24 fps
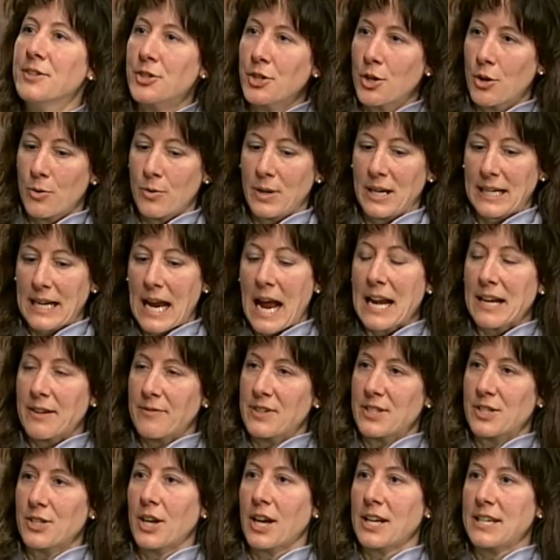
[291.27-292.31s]
so it kind of
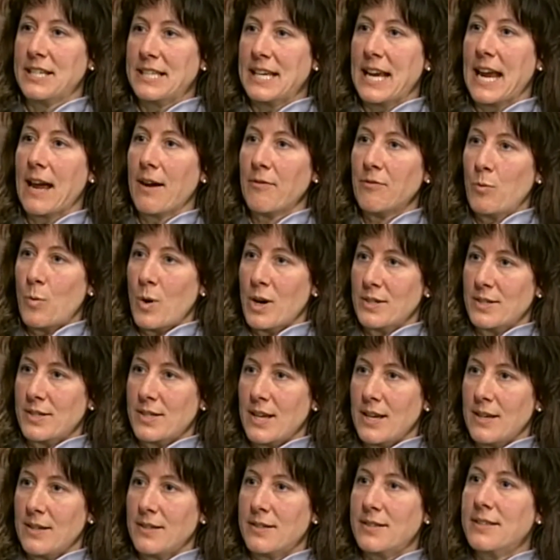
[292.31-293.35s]
is nice to have ones
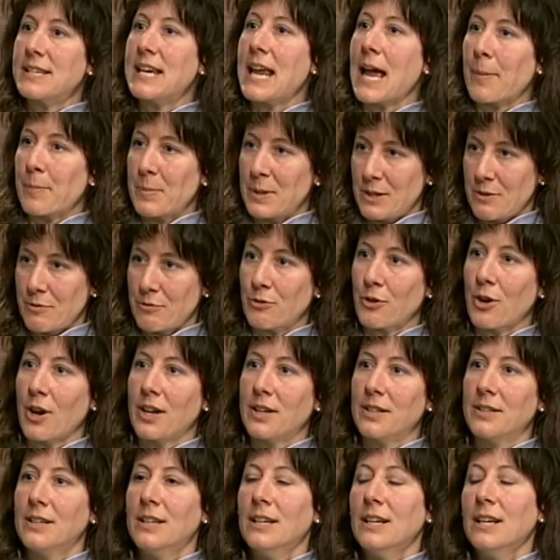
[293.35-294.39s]
that snap in the front.